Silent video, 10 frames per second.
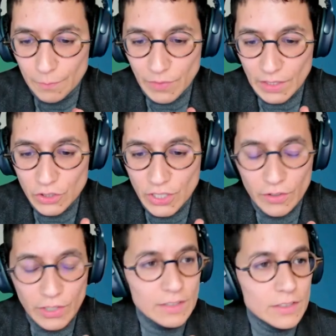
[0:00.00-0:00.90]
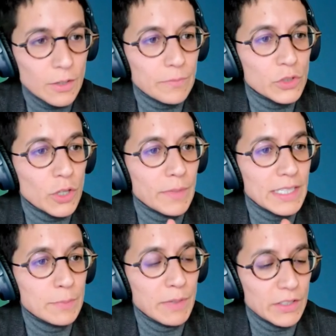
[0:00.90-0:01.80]
sharing some
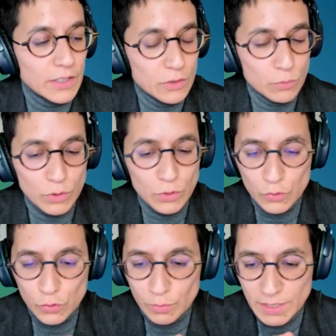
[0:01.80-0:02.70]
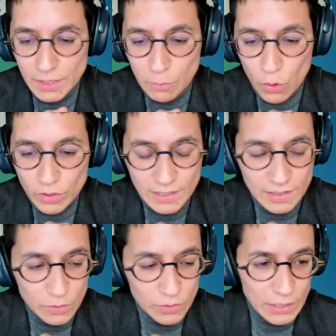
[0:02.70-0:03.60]
experience would also be more
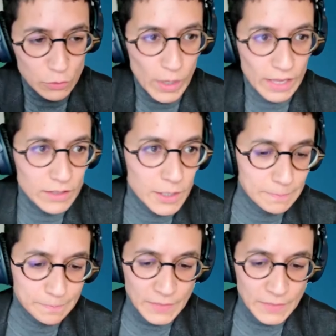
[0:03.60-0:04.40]
than welcome.